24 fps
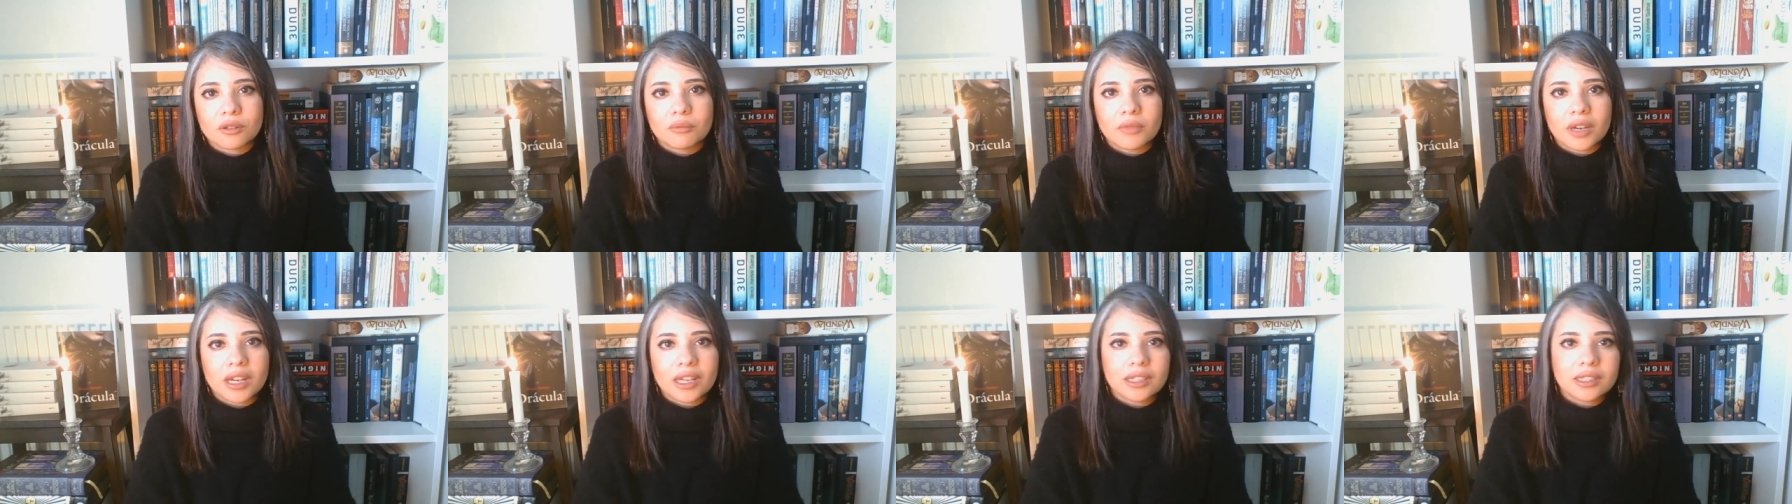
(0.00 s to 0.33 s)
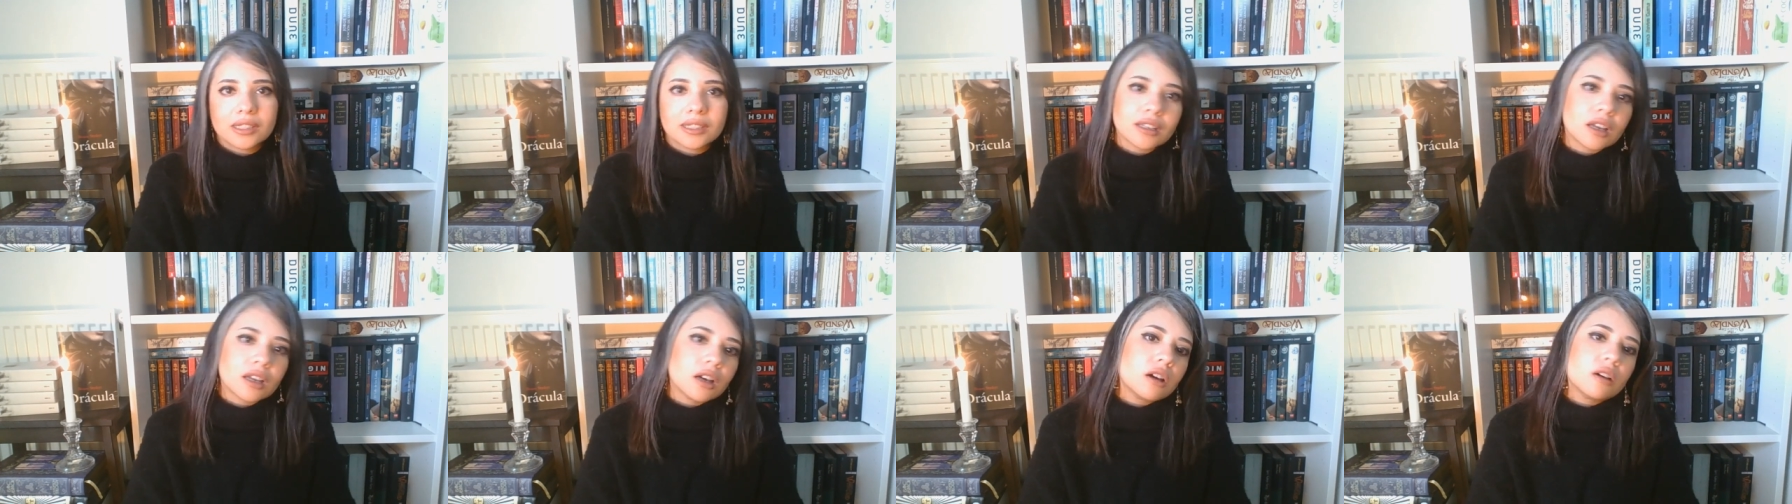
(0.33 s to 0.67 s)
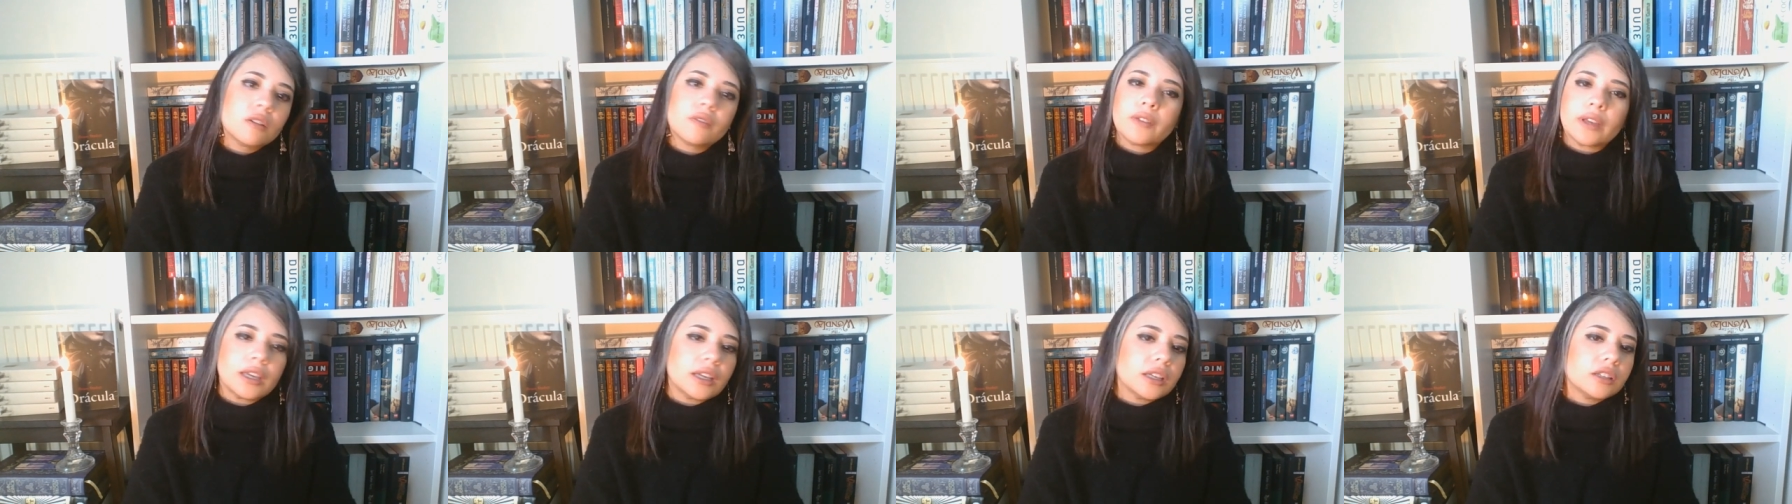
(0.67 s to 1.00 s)

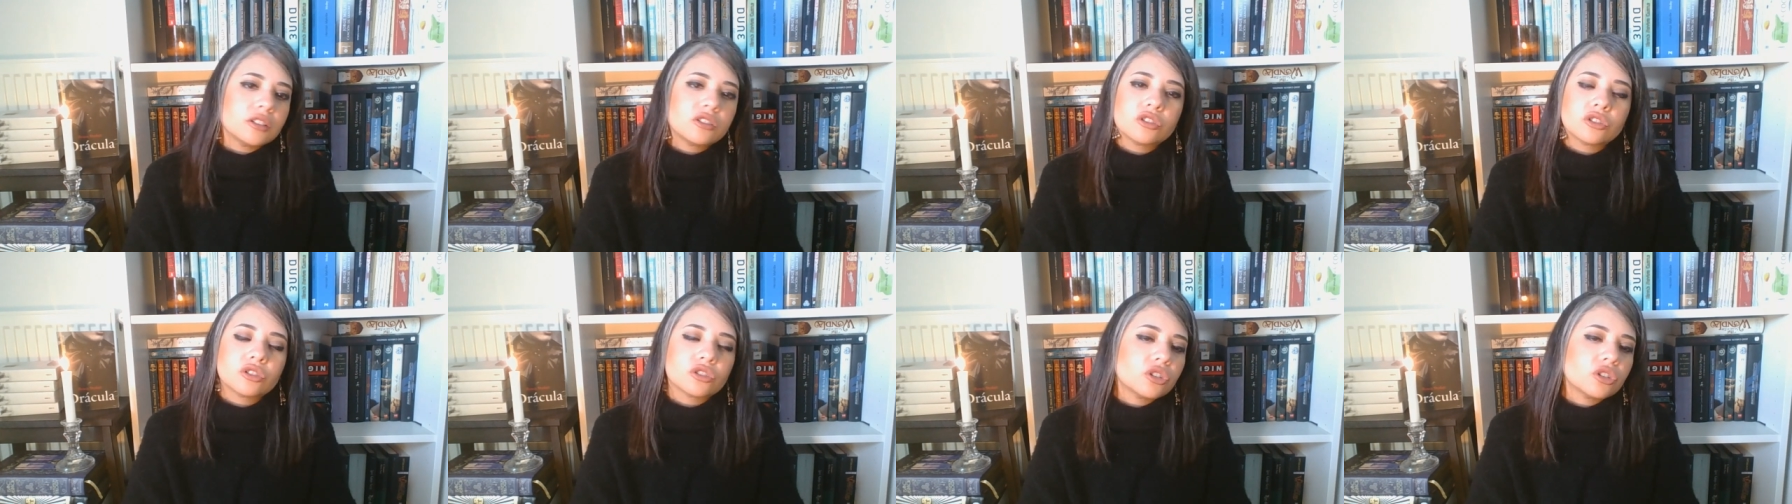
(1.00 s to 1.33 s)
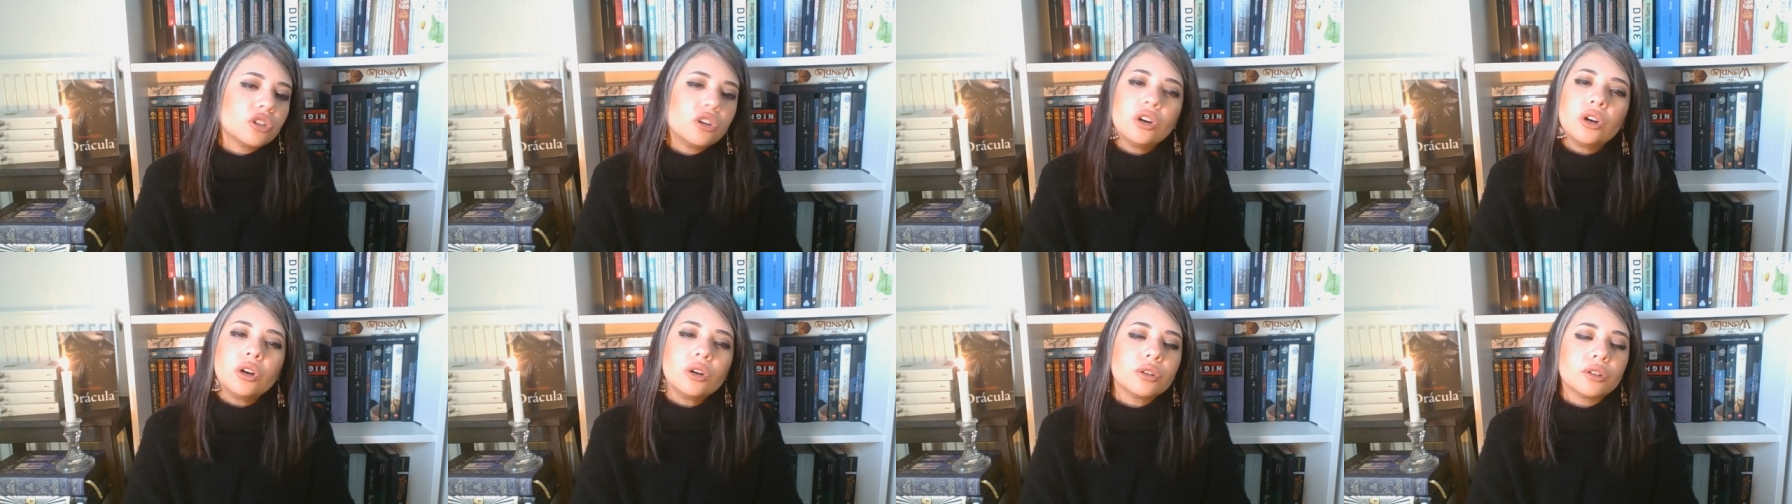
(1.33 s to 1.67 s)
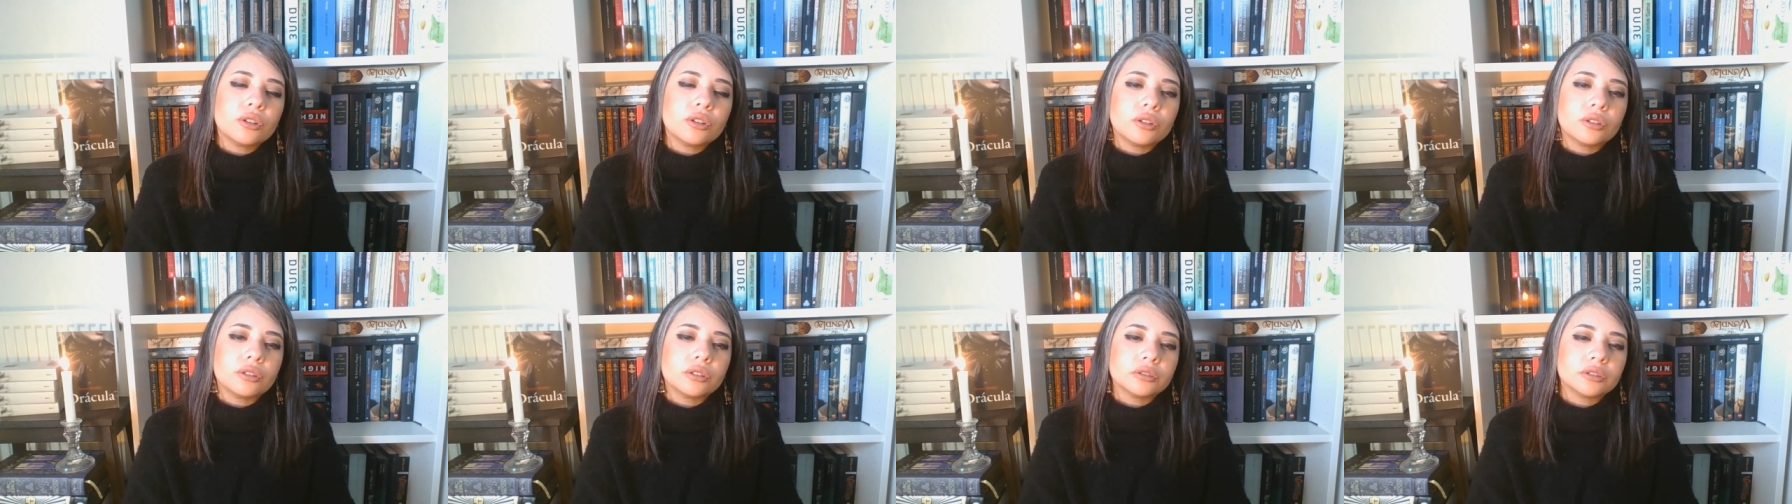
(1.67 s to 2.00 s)
myself a
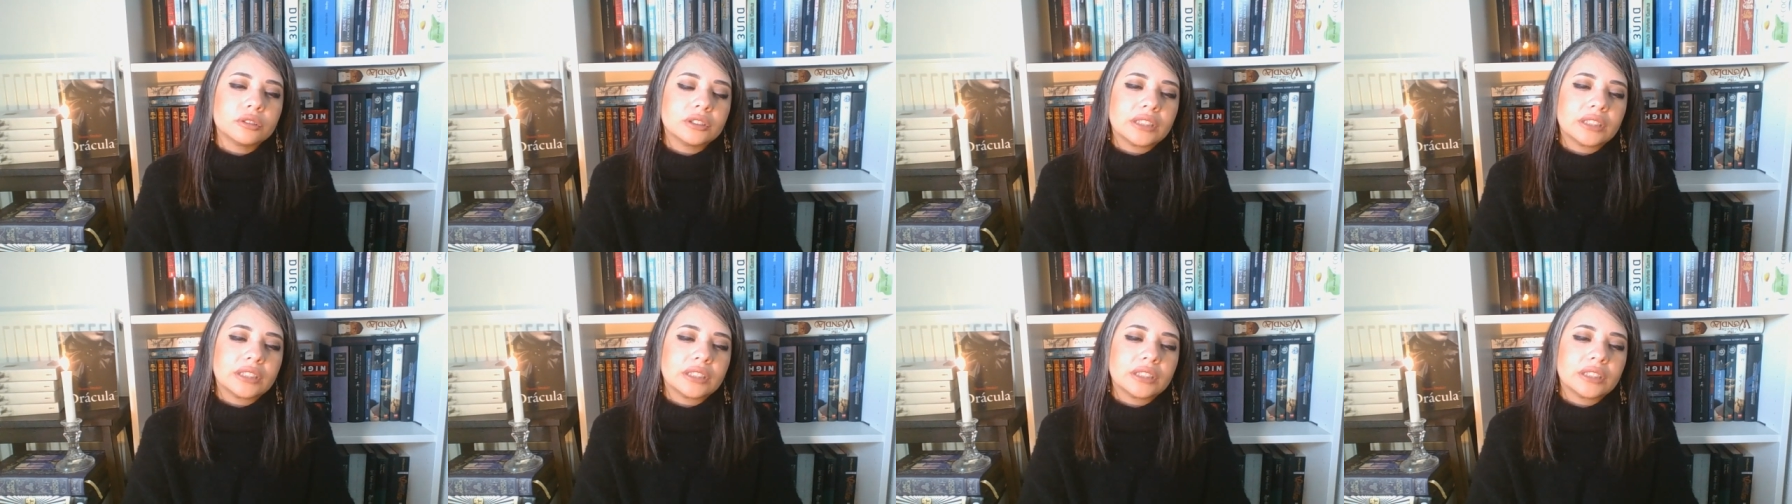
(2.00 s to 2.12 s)
total